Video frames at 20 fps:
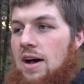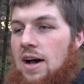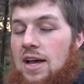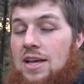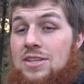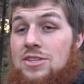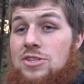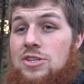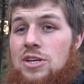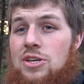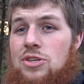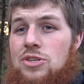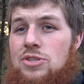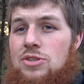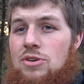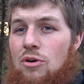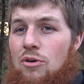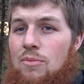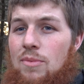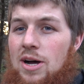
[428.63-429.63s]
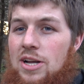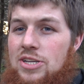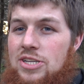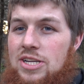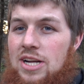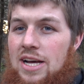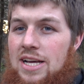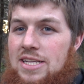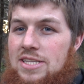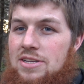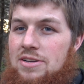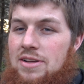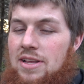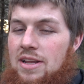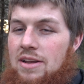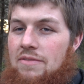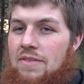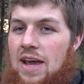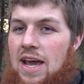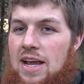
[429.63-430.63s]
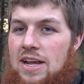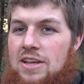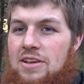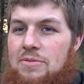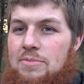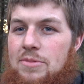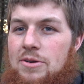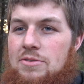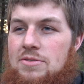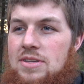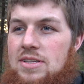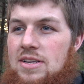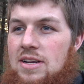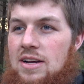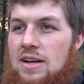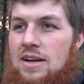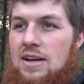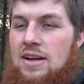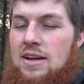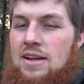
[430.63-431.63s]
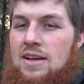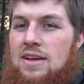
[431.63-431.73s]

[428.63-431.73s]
is just so much nicer than a vacuum booster.